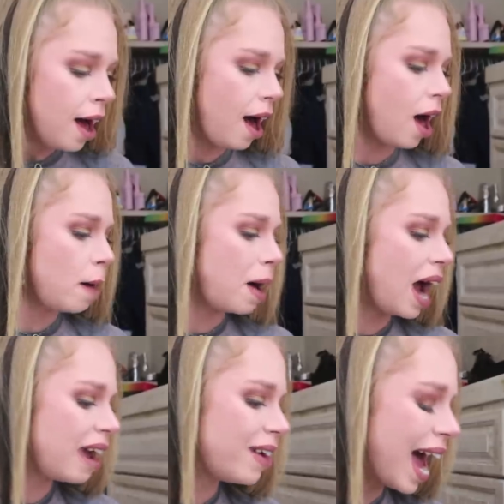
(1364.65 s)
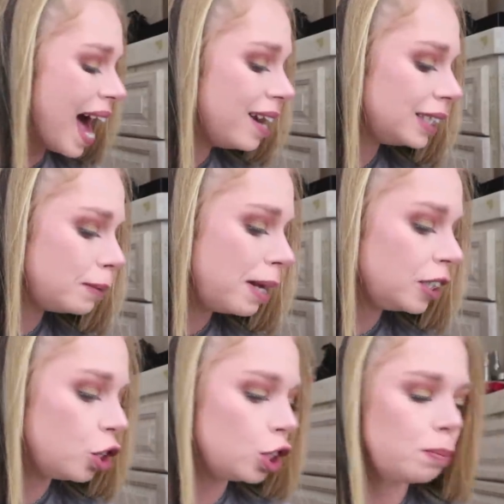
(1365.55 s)
Um, I have had
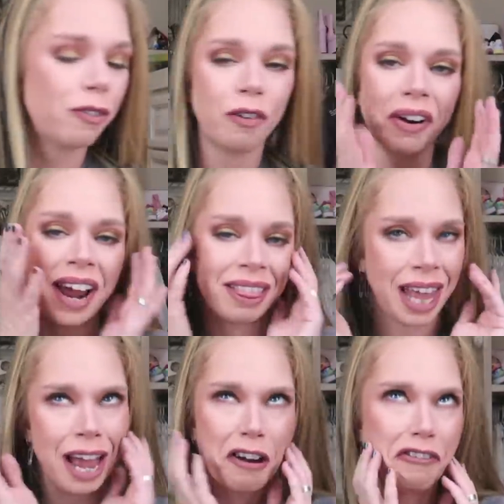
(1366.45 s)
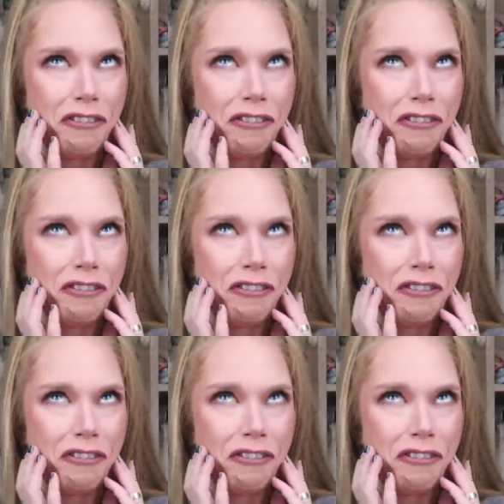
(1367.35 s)
Smencils before and they are